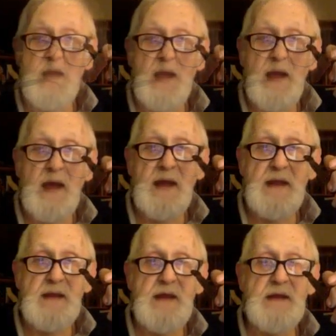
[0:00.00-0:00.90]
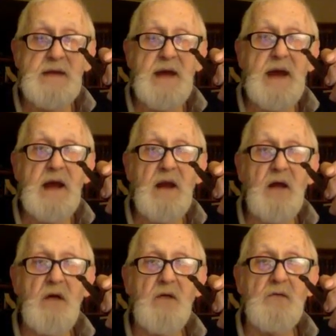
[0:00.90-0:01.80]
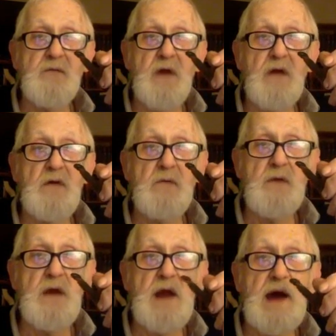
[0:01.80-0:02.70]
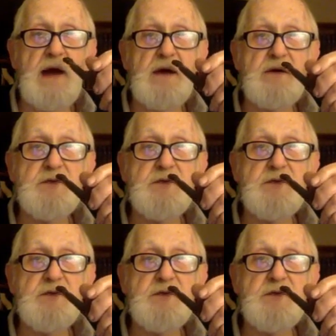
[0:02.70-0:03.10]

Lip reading: and it didn't take long for her to realize